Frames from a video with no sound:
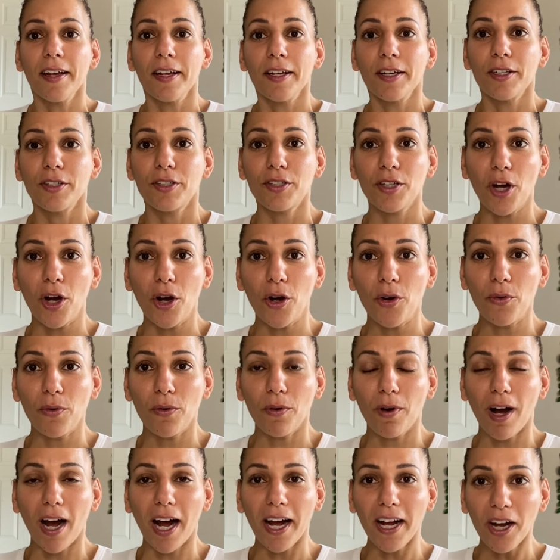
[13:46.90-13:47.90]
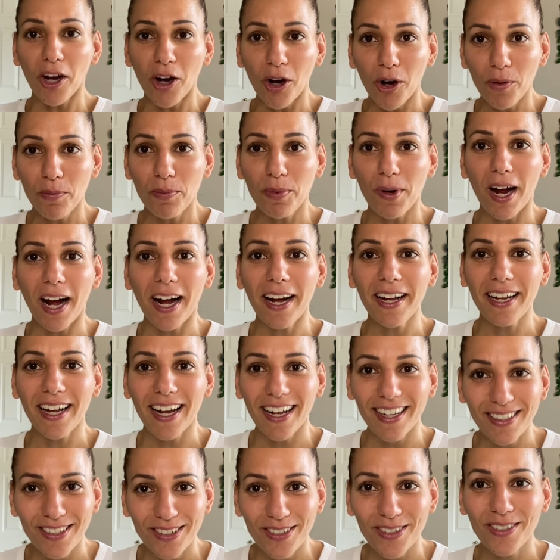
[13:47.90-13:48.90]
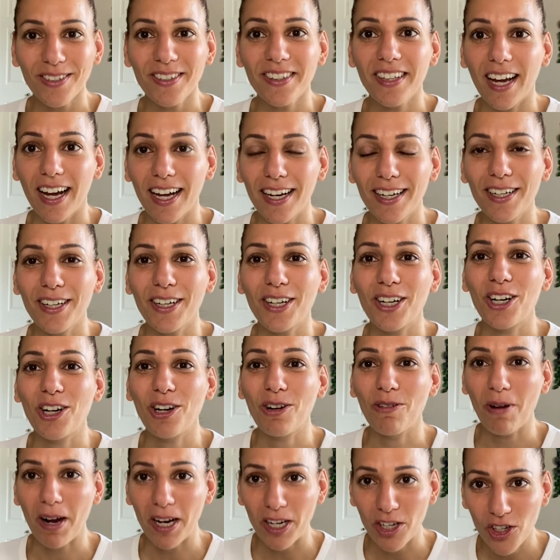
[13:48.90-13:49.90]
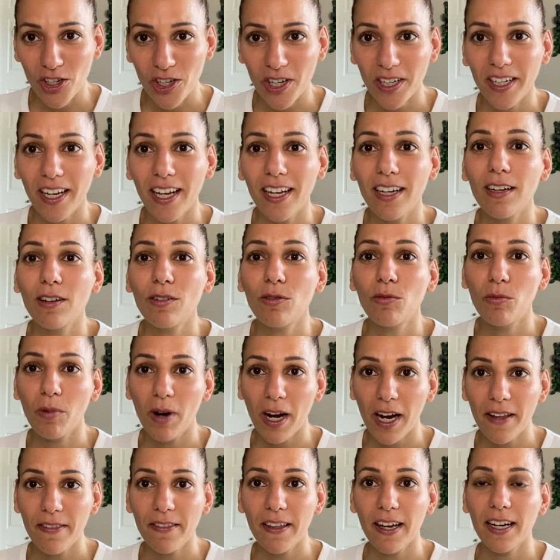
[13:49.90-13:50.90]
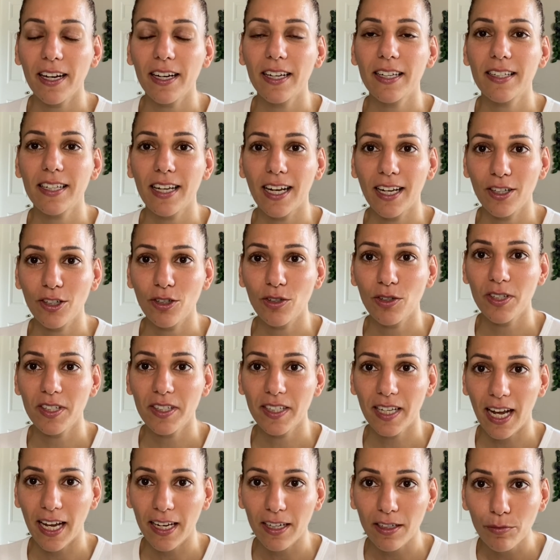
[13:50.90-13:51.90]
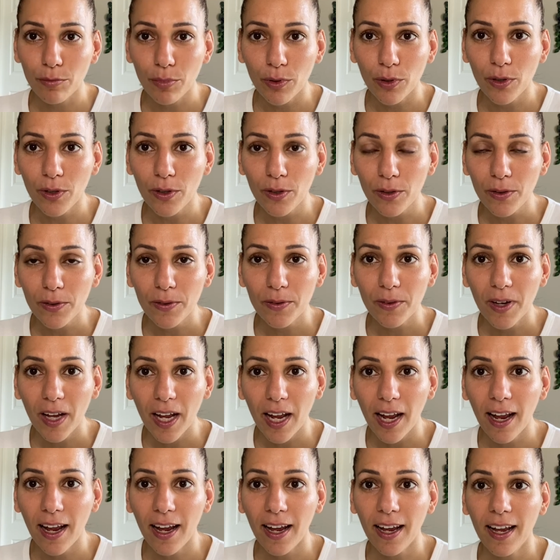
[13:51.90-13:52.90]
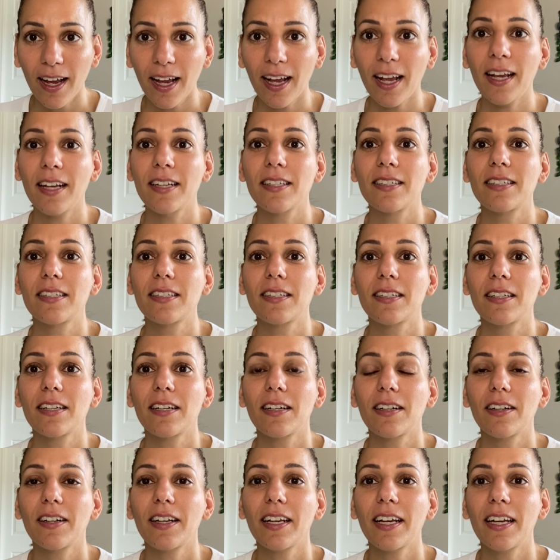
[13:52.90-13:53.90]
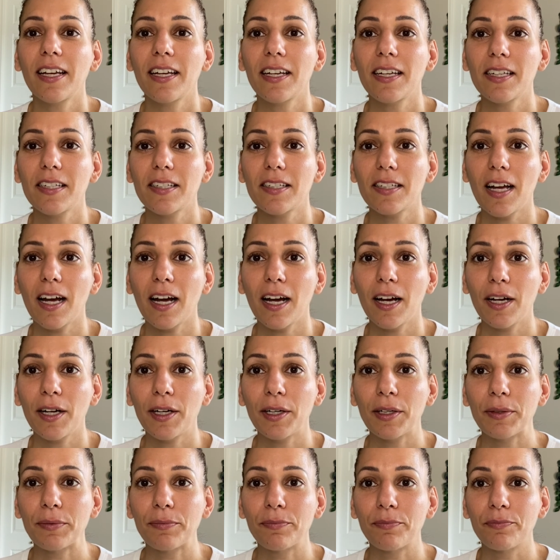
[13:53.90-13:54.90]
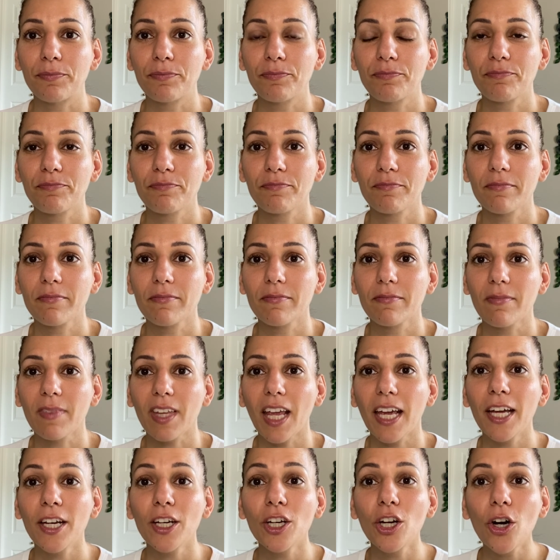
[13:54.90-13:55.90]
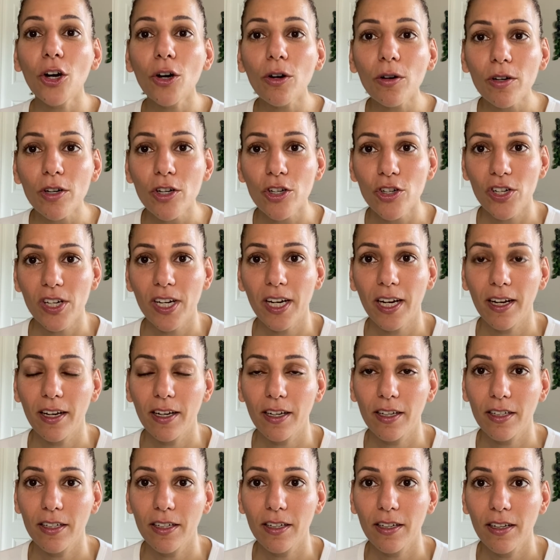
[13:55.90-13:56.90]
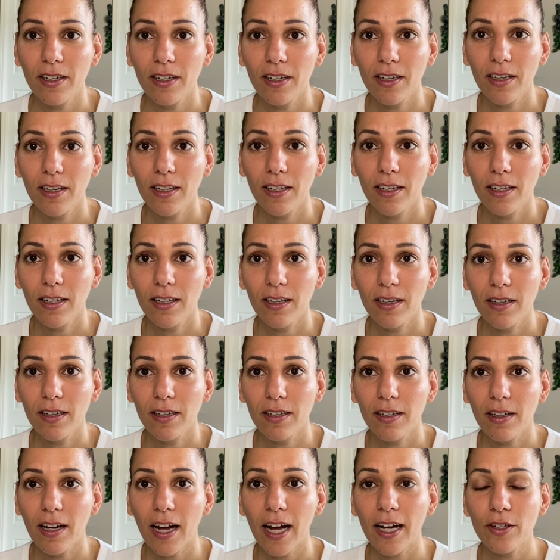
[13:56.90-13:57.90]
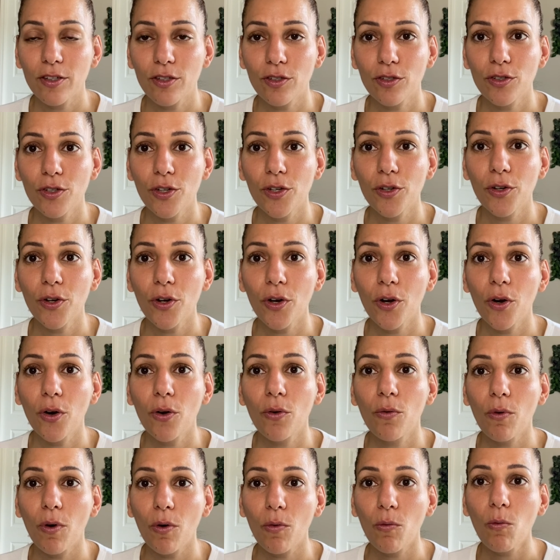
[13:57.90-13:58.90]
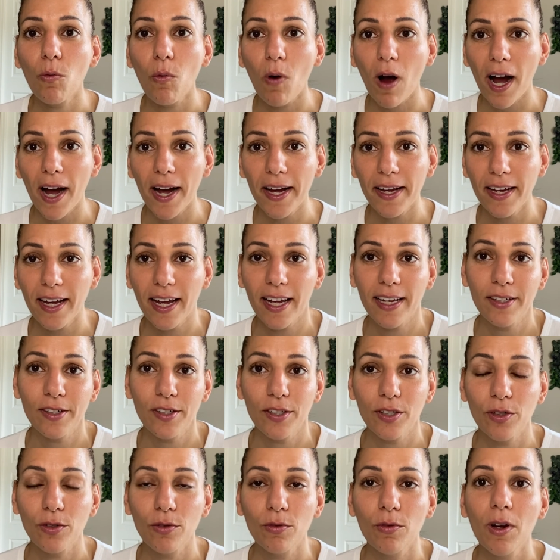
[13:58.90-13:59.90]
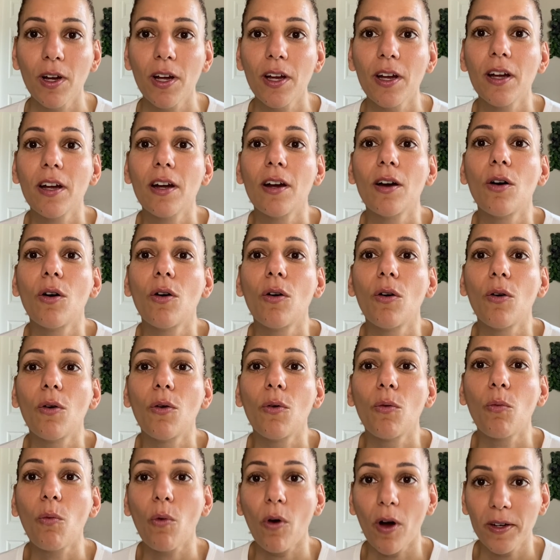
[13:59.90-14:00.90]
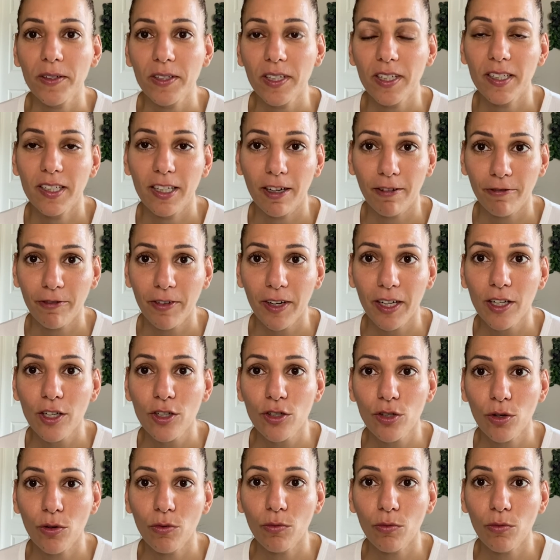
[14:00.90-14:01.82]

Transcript: So I hope I answered that question in a way that is understandable and is encouraging us to know why and to want different. So